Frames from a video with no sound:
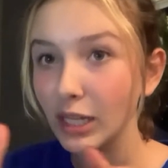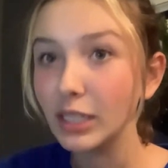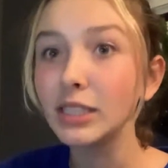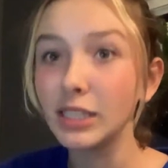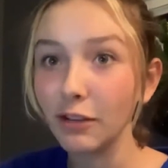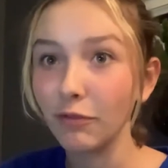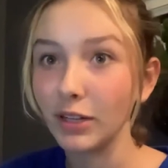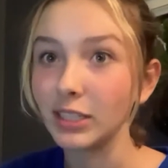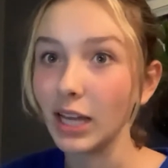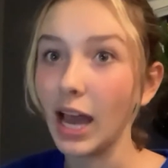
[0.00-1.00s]

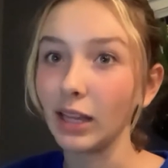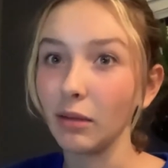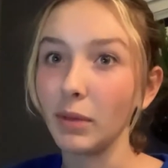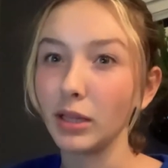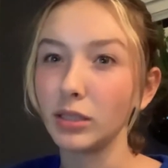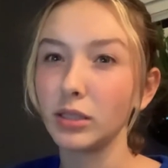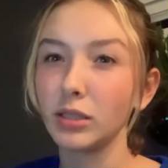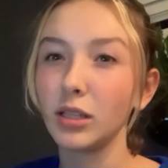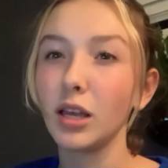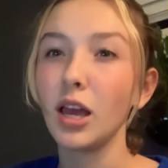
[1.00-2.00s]
Different
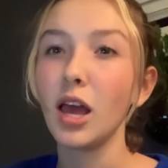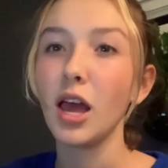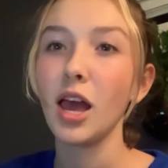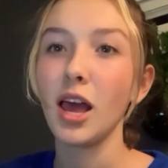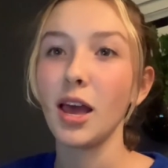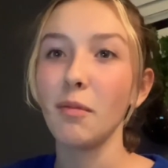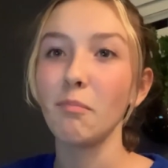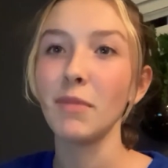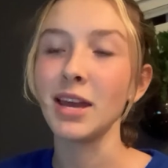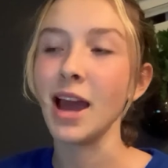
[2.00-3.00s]
elements,
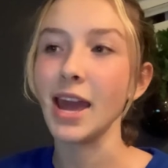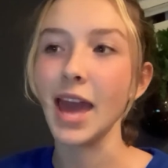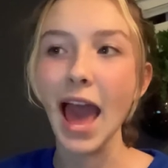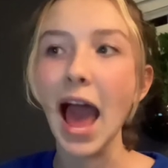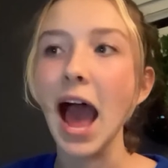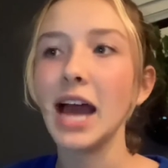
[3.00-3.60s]
may I add.